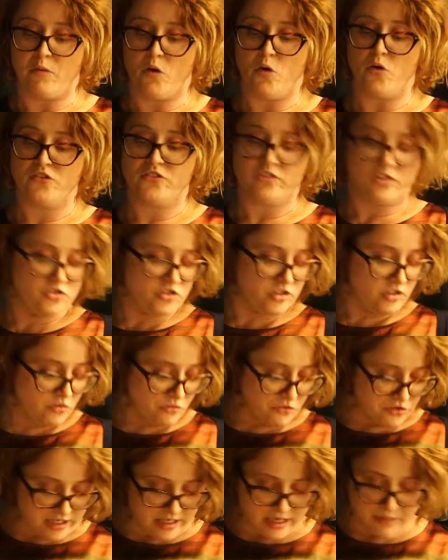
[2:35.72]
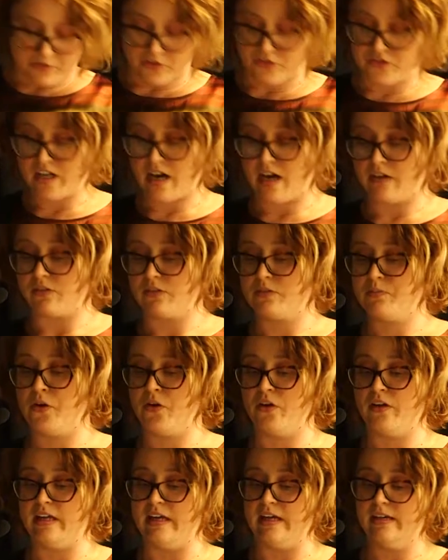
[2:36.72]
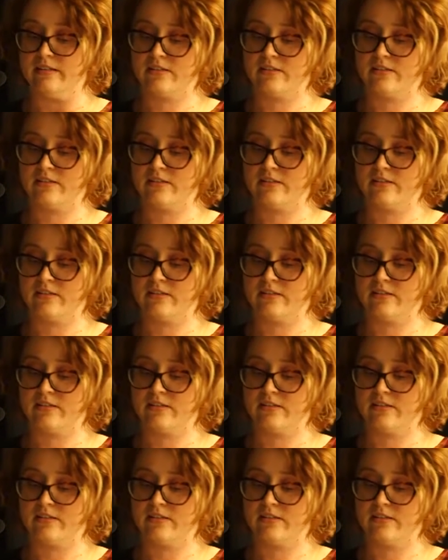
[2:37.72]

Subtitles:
Also, just through the number of titles per year.